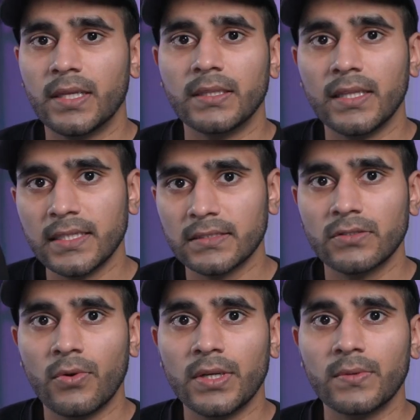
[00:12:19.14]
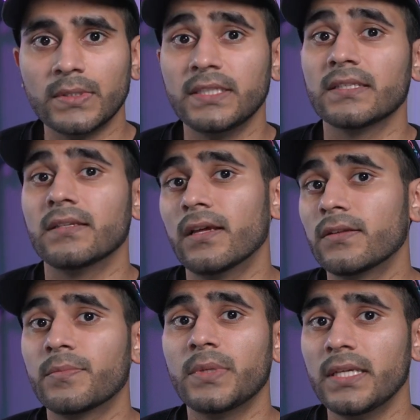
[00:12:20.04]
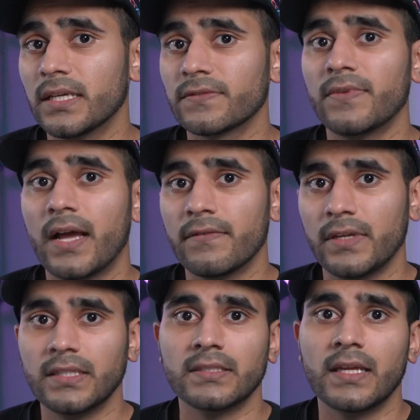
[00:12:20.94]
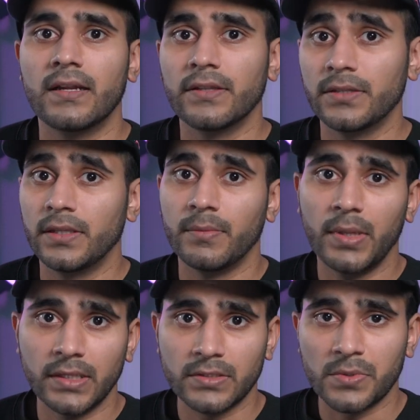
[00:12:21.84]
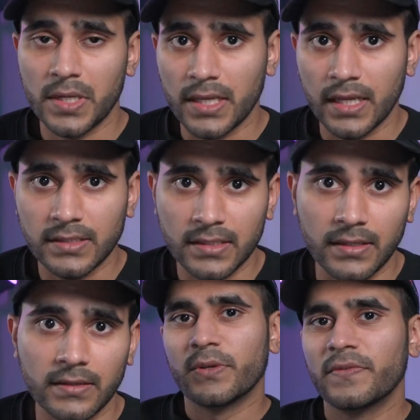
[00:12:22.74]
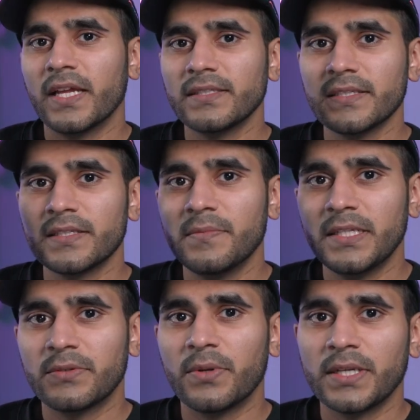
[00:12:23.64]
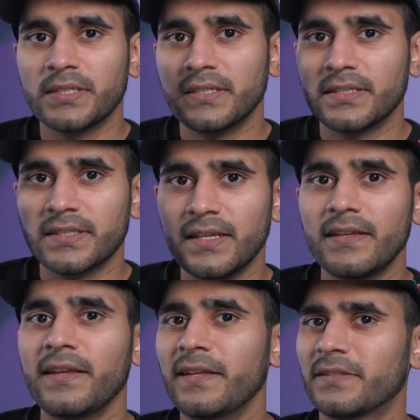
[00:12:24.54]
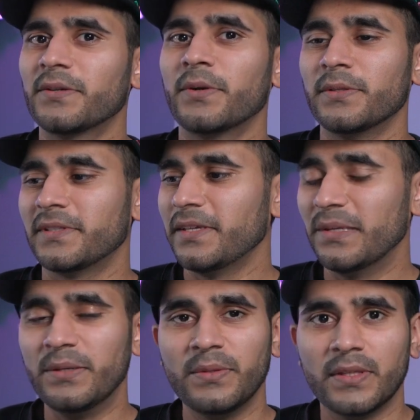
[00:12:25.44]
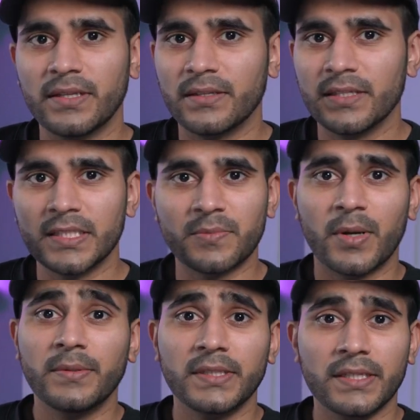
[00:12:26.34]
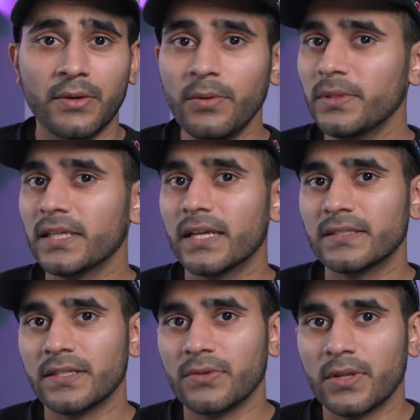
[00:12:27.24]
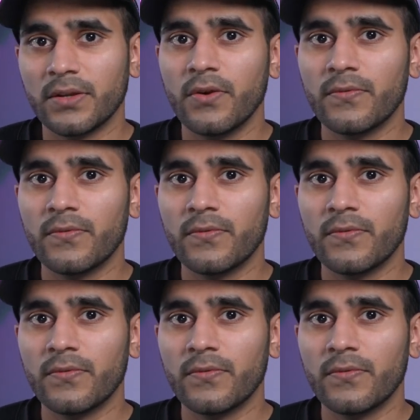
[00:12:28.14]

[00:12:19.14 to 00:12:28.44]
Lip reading: unless Sony release another PS5 headset other than the Pulse 3D headset. So if that system integration is integral to you, then this is probably the only headset you can go